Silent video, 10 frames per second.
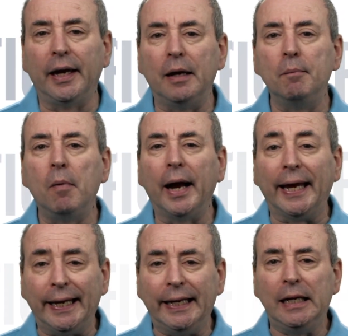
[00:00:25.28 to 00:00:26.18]
in my
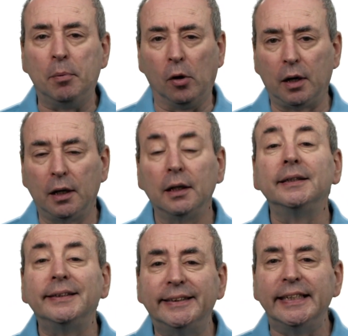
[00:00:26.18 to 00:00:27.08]
ebook,
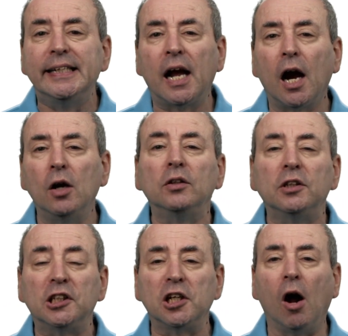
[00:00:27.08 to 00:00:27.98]
Decode
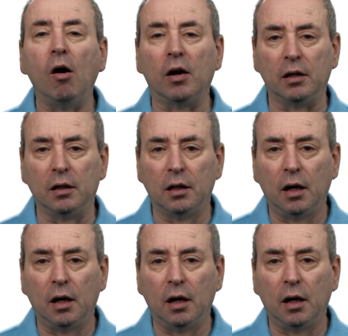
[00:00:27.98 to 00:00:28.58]
the Jargon